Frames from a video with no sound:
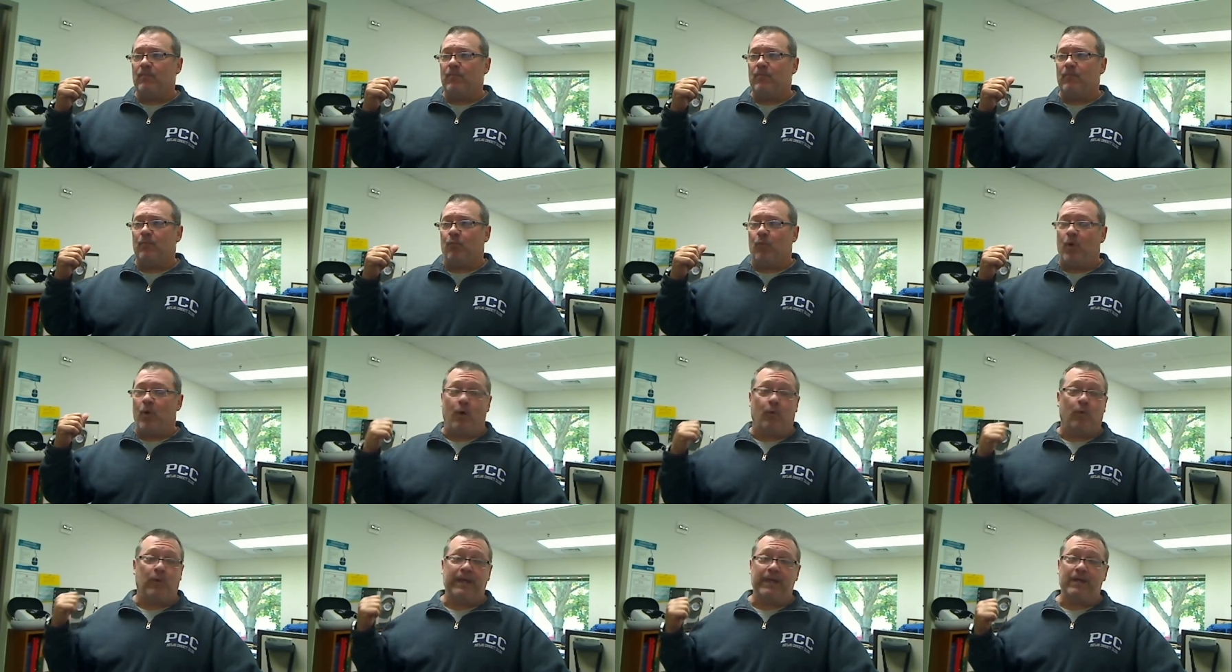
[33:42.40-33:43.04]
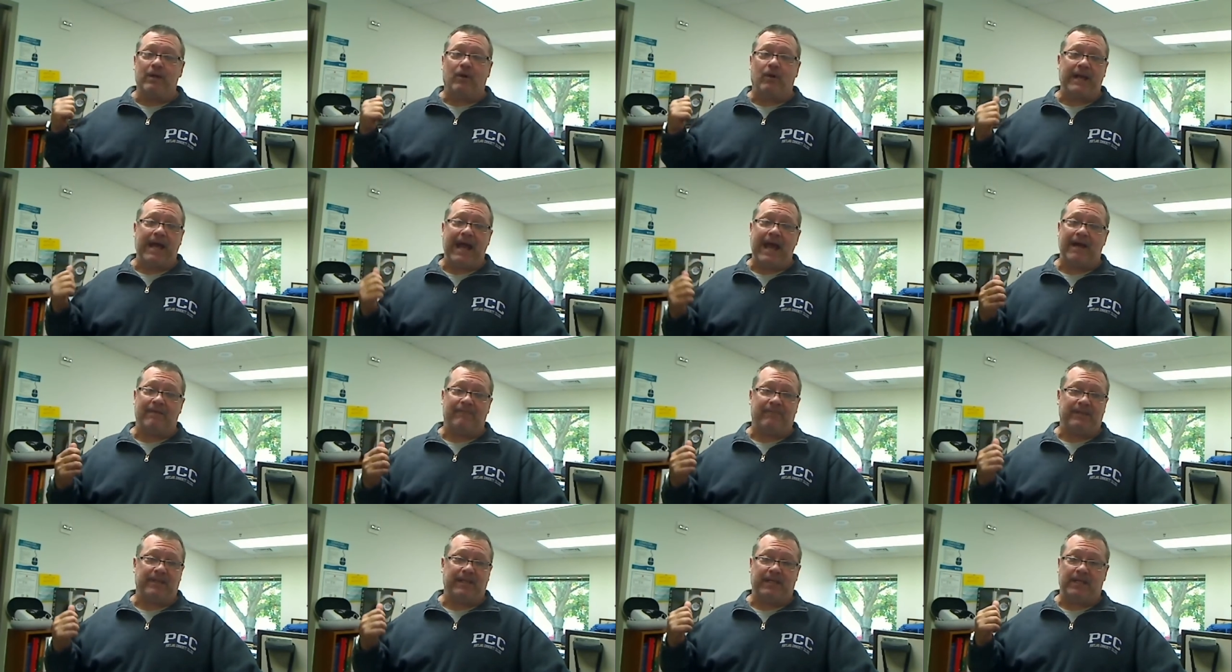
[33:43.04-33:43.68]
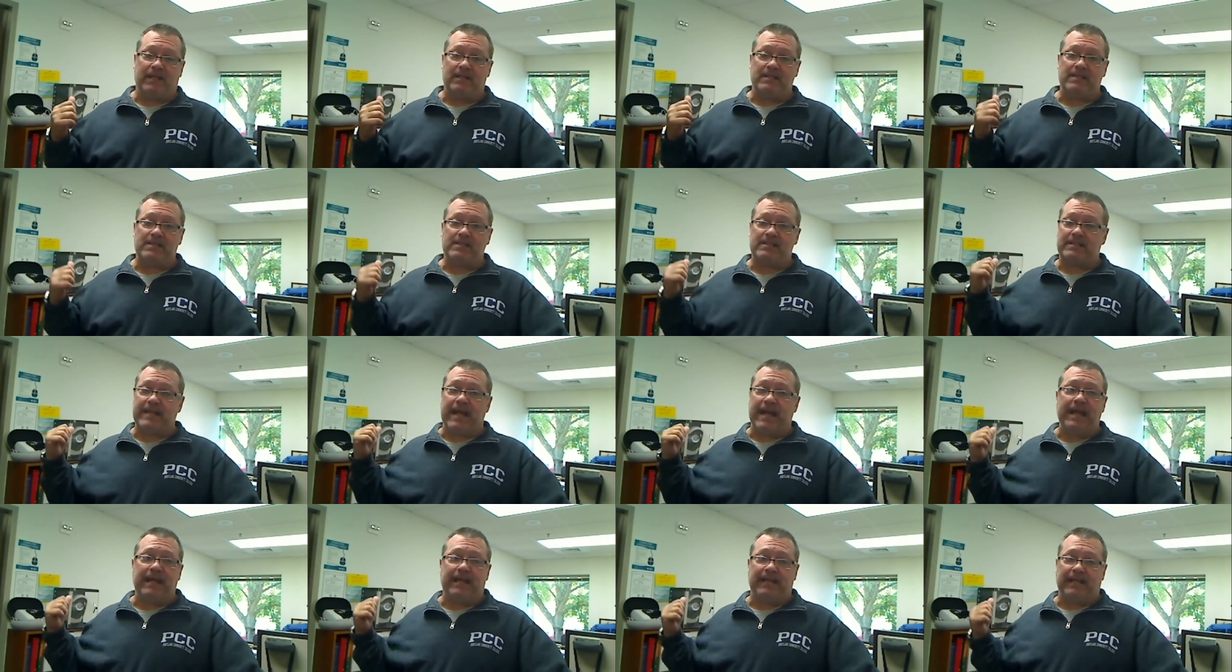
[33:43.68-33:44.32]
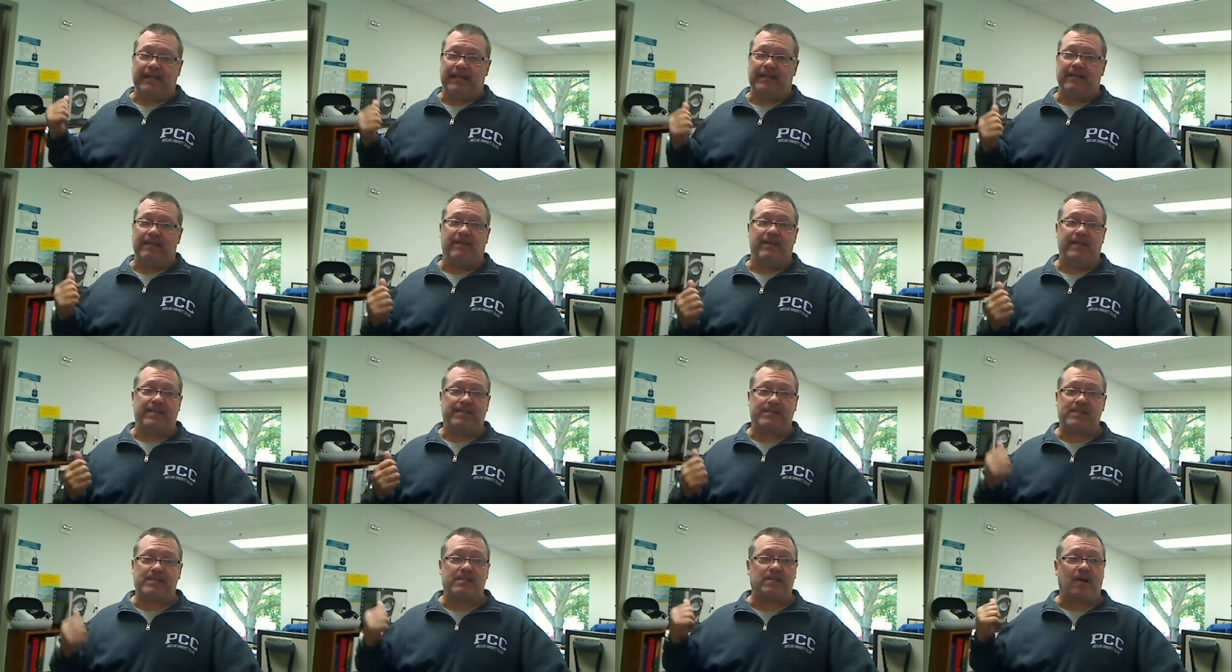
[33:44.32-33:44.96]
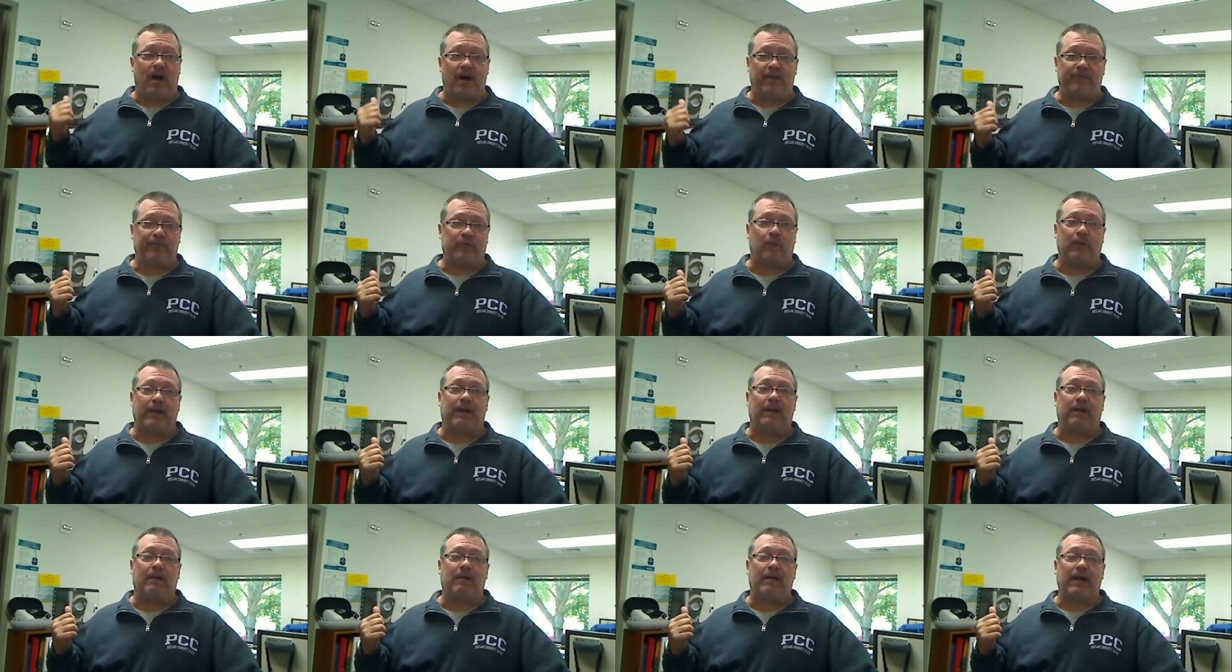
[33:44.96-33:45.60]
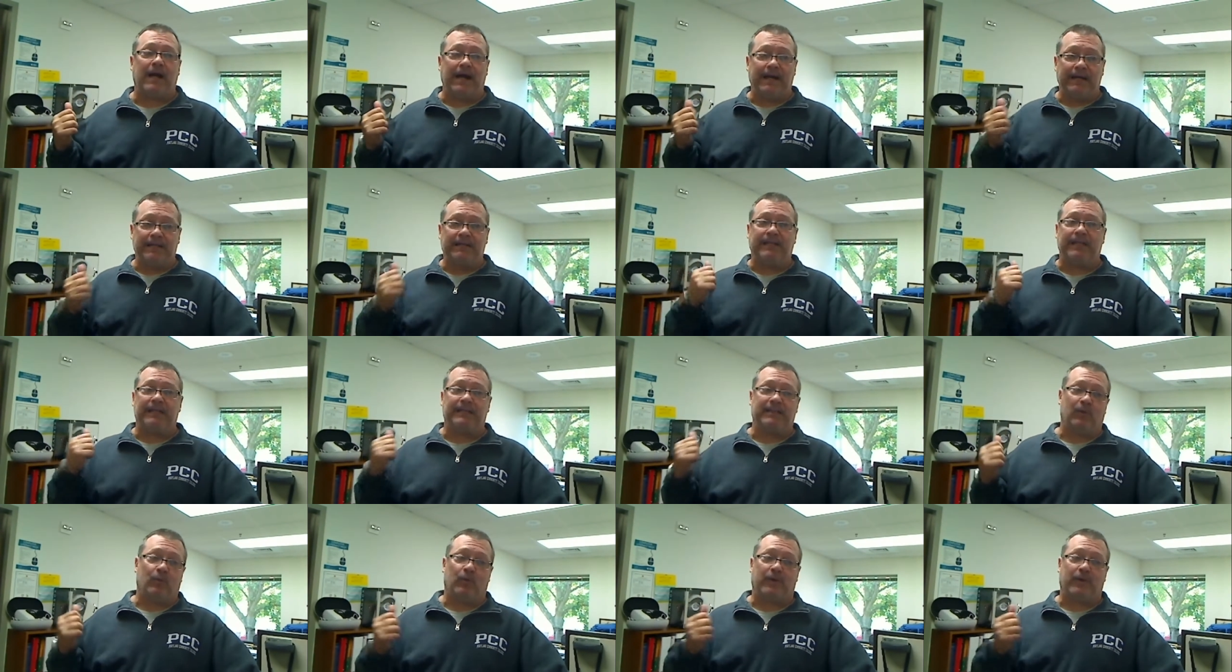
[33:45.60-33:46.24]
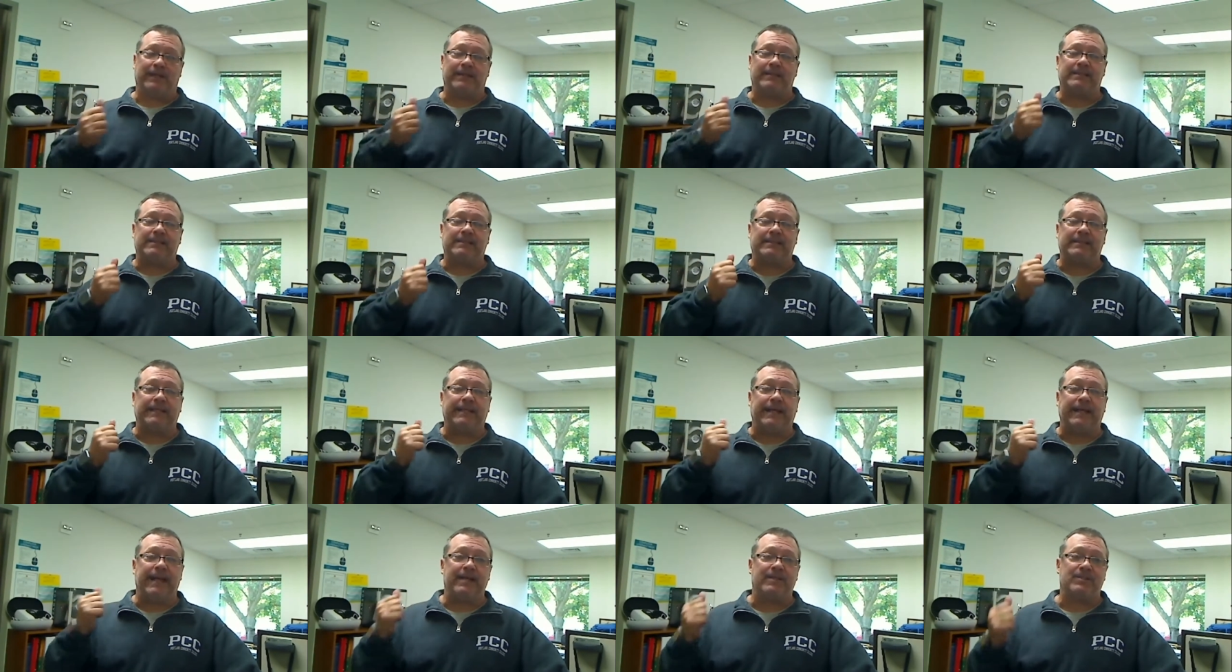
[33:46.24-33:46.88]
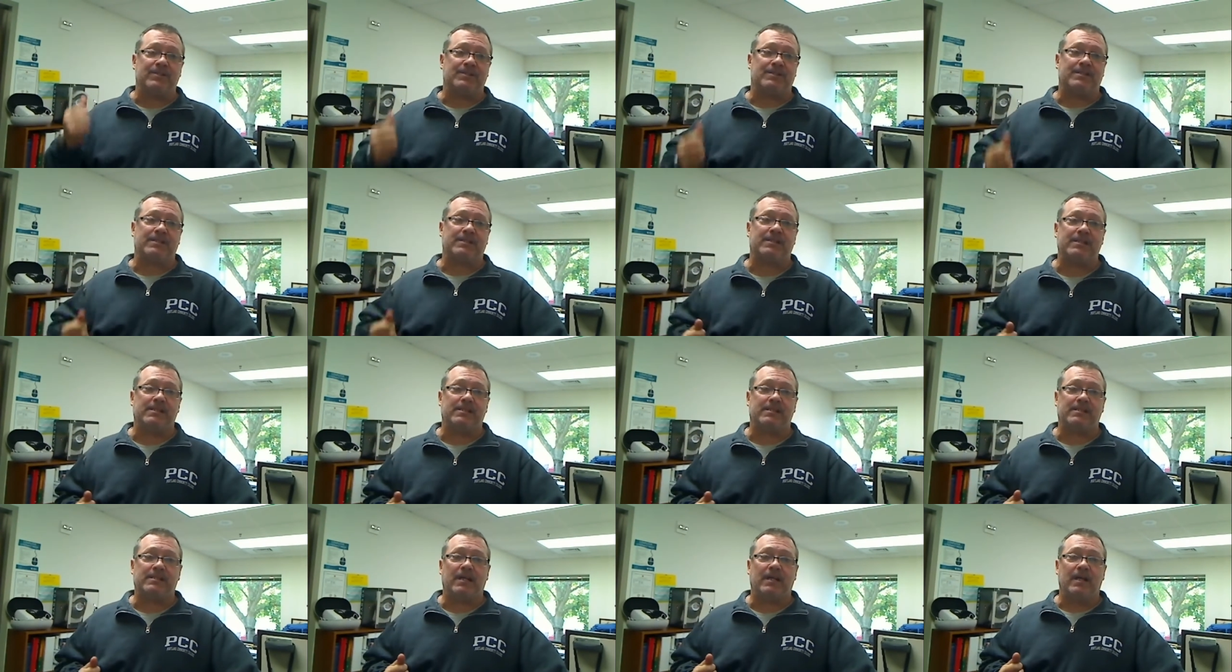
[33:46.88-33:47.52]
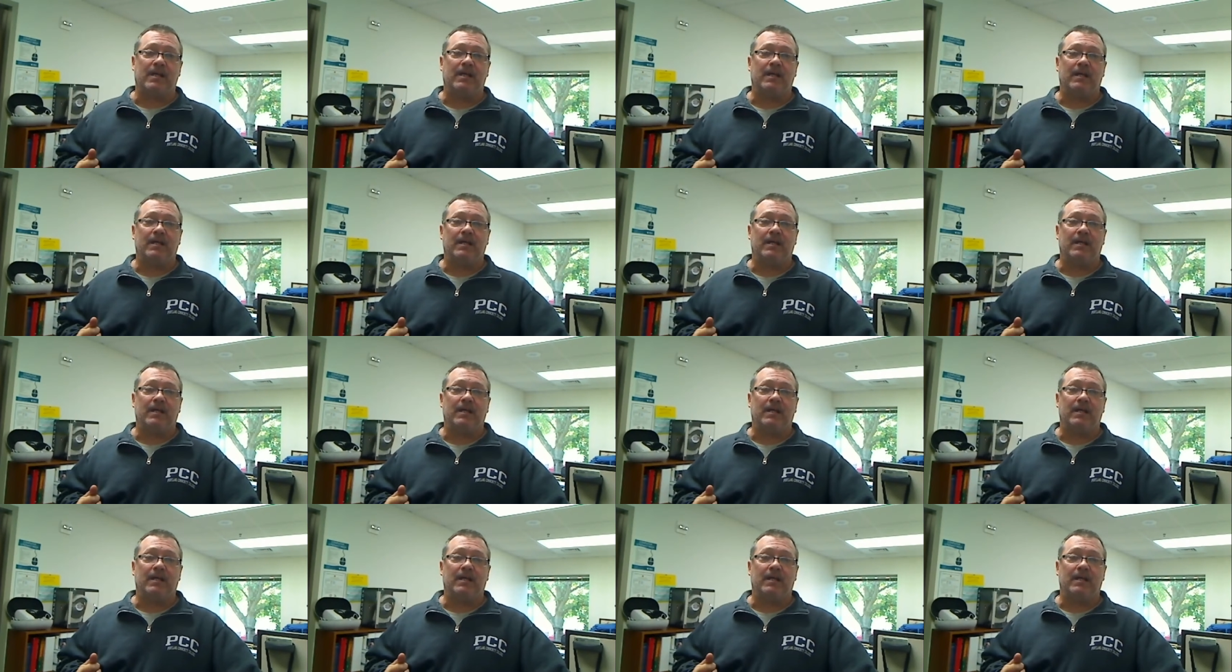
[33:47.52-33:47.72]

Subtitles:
While we don't have any stake in this software, I think that we're going to see agencies